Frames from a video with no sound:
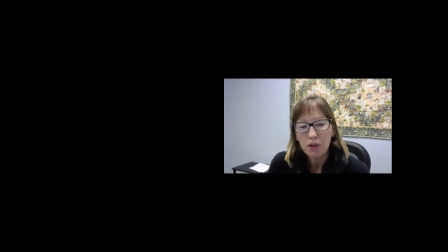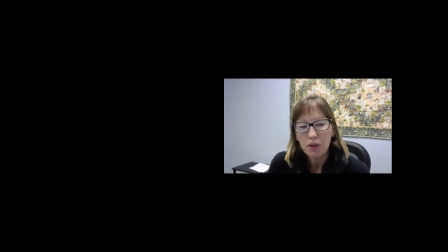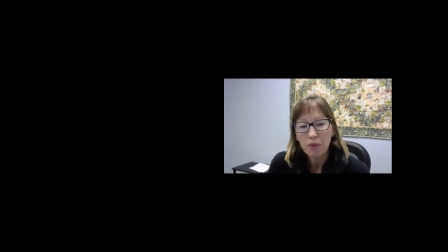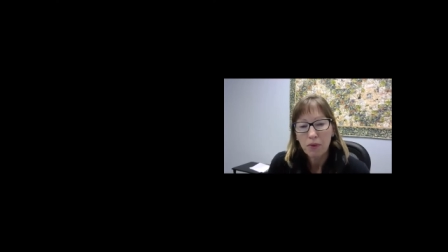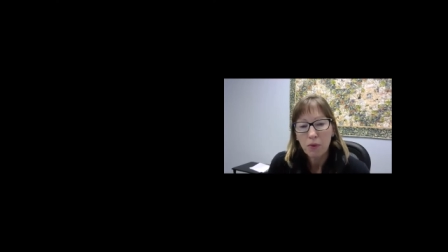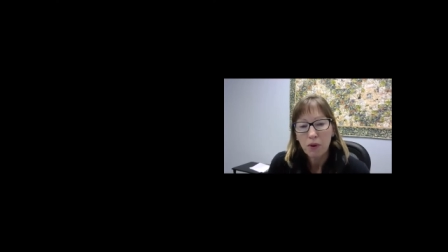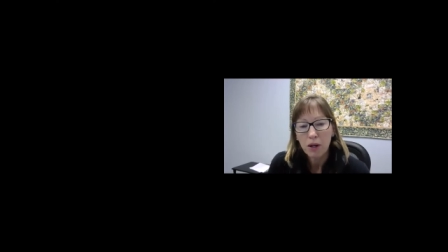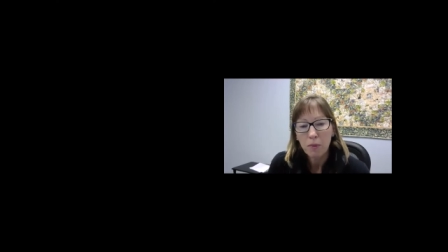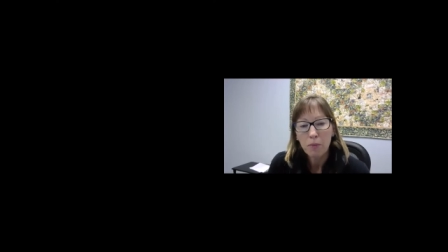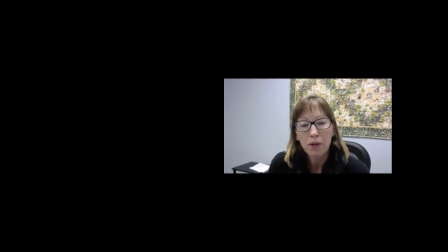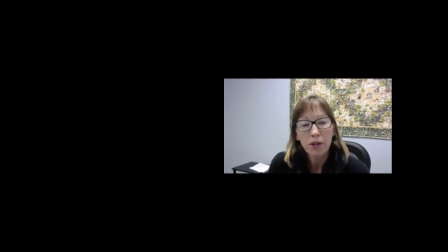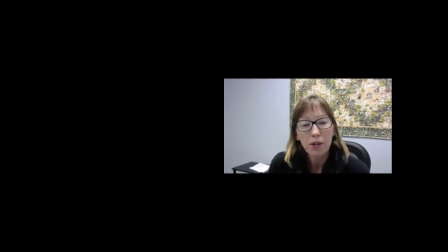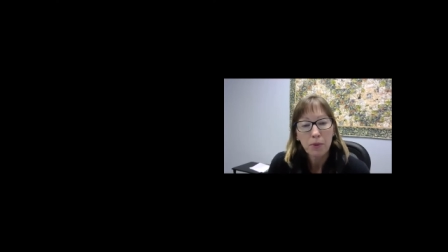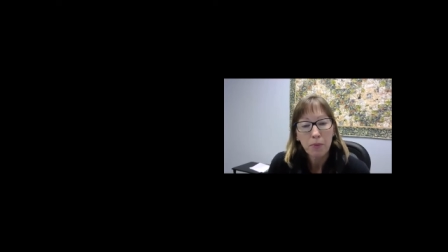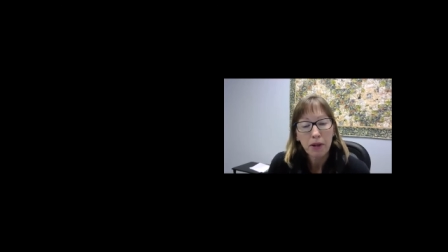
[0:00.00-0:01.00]
If you want to
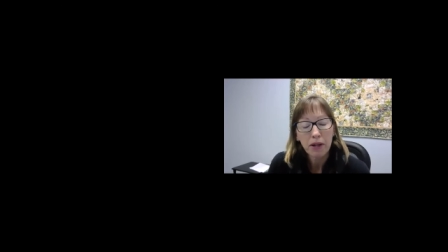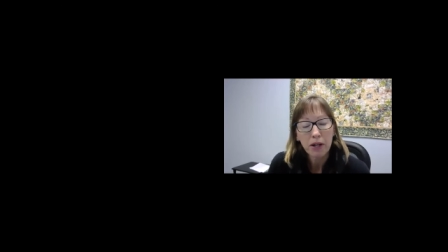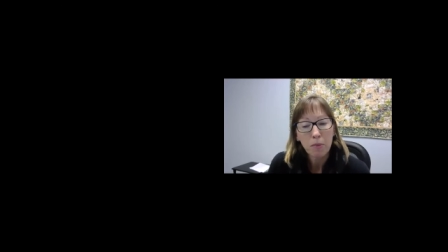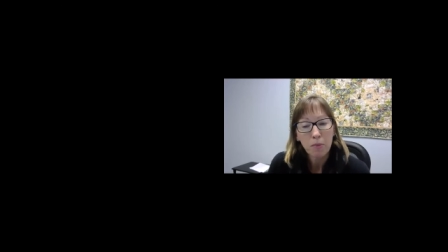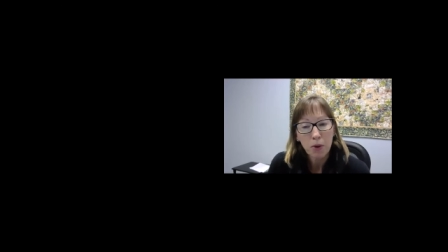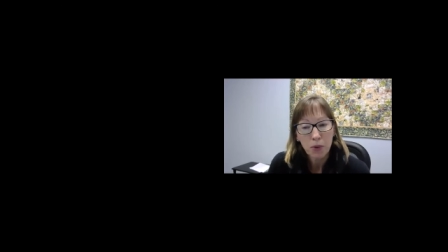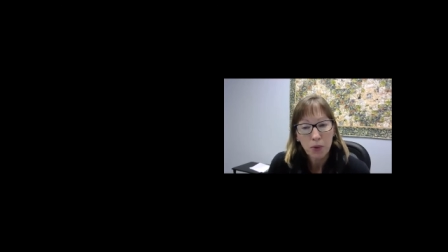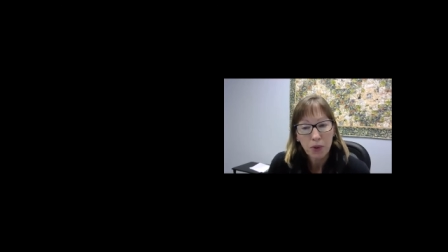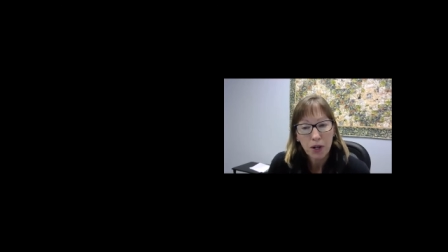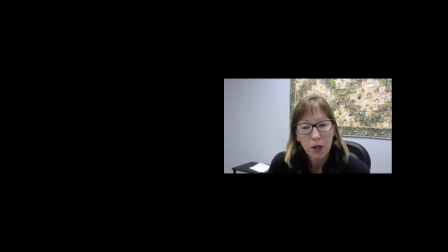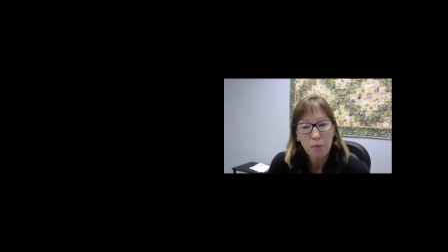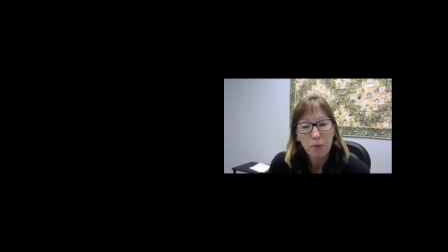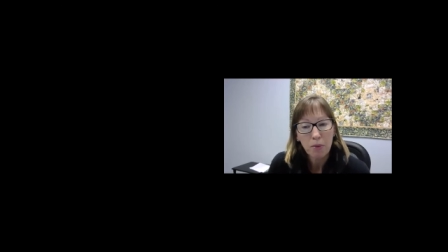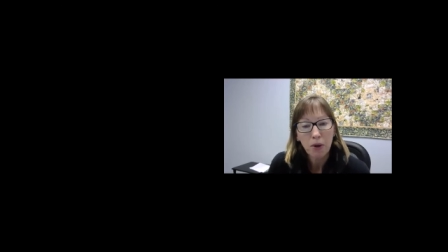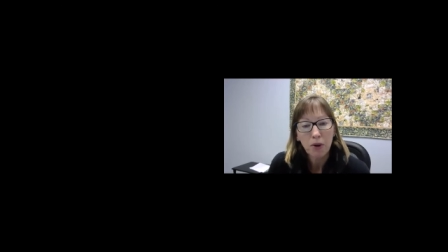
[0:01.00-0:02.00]
participate in our
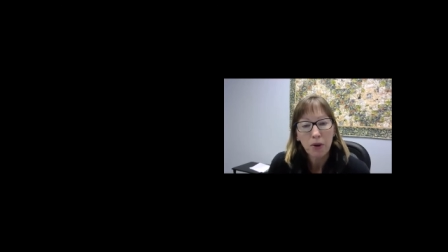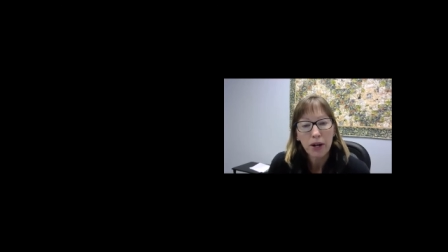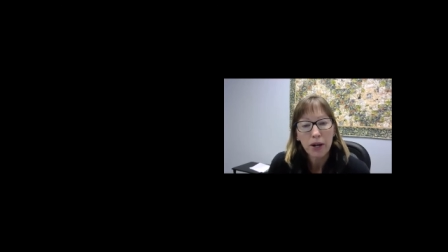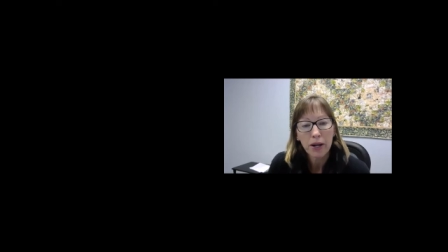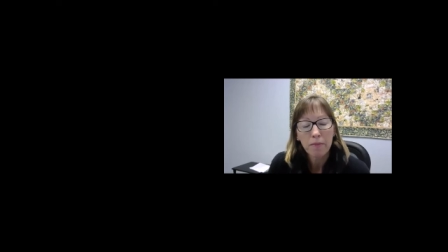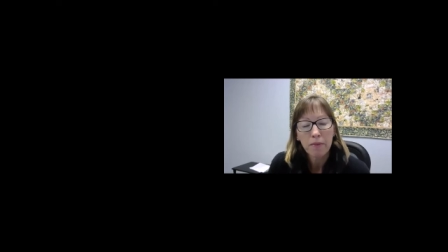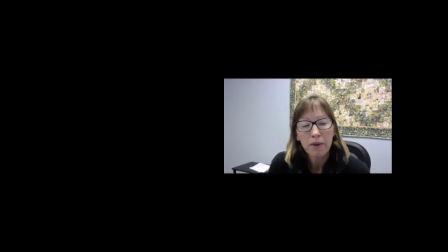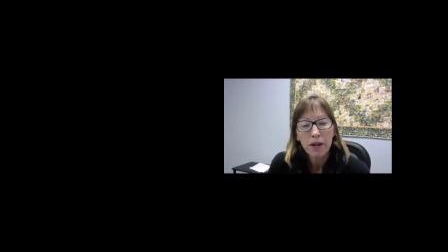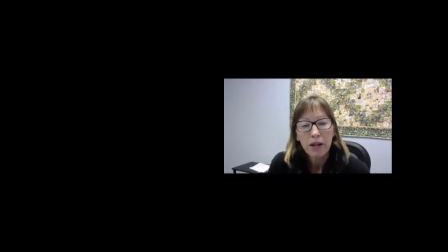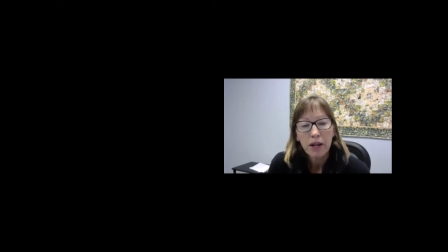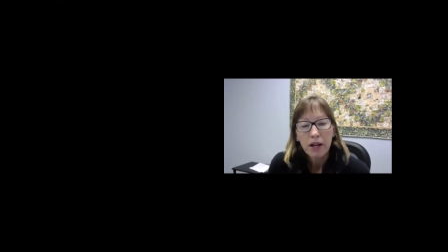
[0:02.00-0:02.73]
postcard program,